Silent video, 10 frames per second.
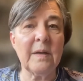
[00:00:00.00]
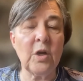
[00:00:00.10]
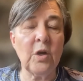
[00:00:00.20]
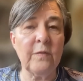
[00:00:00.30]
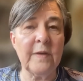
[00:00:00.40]

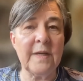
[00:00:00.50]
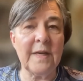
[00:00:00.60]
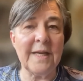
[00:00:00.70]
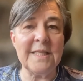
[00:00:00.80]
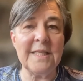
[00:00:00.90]

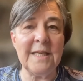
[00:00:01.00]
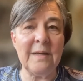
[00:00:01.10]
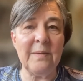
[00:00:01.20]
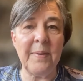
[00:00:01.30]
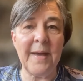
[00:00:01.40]

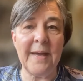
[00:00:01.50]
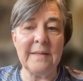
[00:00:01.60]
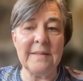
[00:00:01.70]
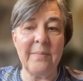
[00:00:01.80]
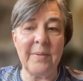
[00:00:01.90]
COVID-19
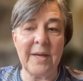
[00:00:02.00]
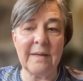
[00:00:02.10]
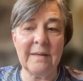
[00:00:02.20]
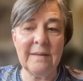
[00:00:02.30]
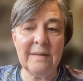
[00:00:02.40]

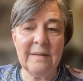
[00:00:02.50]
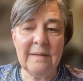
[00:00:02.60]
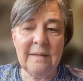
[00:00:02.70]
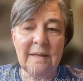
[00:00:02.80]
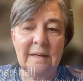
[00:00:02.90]
pandemic.
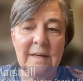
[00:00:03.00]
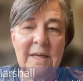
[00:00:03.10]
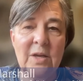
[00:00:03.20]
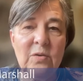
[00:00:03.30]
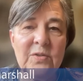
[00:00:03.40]

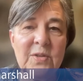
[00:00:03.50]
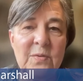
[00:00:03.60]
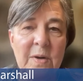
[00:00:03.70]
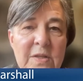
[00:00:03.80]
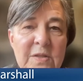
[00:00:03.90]
It also
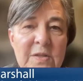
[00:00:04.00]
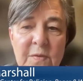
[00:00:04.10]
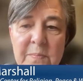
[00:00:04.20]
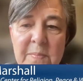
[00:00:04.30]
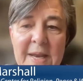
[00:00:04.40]
marks for
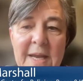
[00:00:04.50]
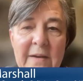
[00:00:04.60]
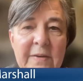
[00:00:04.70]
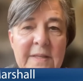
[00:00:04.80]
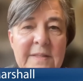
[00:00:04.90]
many of
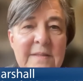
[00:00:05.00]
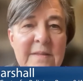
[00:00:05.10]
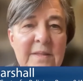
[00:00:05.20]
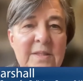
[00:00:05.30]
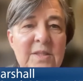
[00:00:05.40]
us
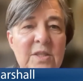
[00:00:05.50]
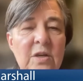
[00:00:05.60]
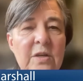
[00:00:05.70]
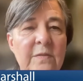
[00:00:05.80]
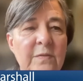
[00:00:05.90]
the
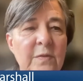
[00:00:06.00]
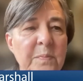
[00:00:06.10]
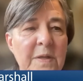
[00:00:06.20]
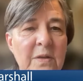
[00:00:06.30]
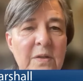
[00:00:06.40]
start of a
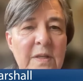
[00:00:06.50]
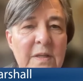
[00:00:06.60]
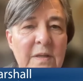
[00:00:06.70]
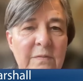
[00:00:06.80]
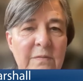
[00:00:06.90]
period
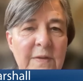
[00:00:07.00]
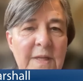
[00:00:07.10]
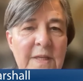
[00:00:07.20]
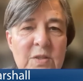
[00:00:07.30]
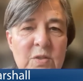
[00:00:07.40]
of
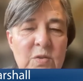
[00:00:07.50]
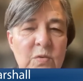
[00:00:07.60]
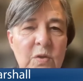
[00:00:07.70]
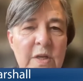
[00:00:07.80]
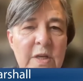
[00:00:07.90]

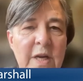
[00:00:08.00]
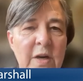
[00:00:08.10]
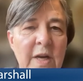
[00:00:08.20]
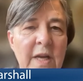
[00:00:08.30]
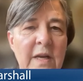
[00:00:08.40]

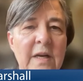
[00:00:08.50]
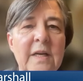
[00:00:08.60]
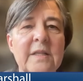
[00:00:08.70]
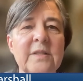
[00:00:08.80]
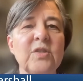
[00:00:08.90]
extraordinary
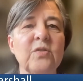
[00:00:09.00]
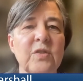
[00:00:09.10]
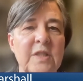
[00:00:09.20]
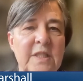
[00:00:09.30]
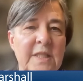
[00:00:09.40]

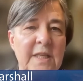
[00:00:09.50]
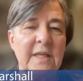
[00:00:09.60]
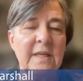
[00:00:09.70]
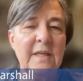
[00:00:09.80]
uncertainty,